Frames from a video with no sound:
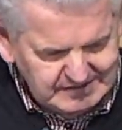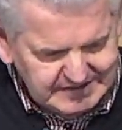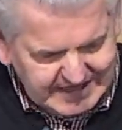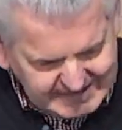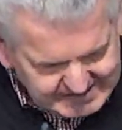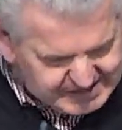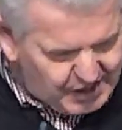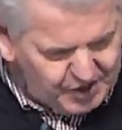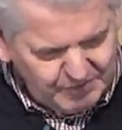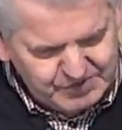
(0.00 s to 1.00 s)
That is the
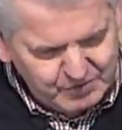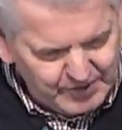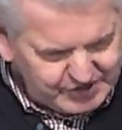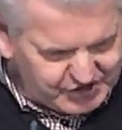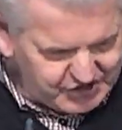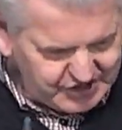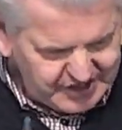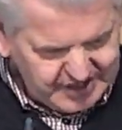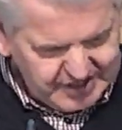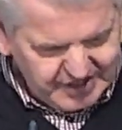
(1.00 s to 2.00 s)
hope to which
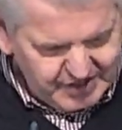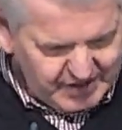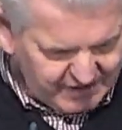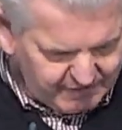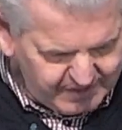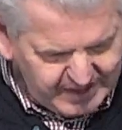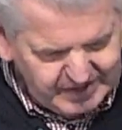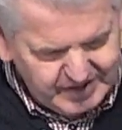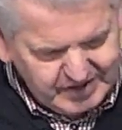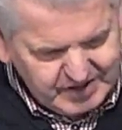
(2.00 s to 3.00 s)
you have
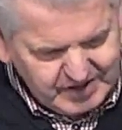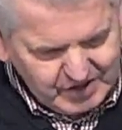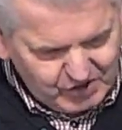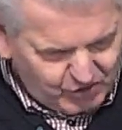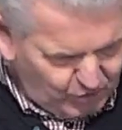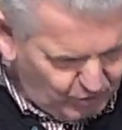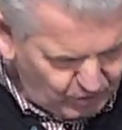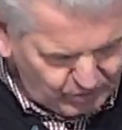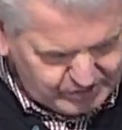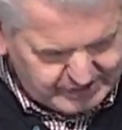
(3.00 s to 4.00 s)
been
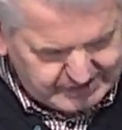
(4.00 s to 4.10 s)
called.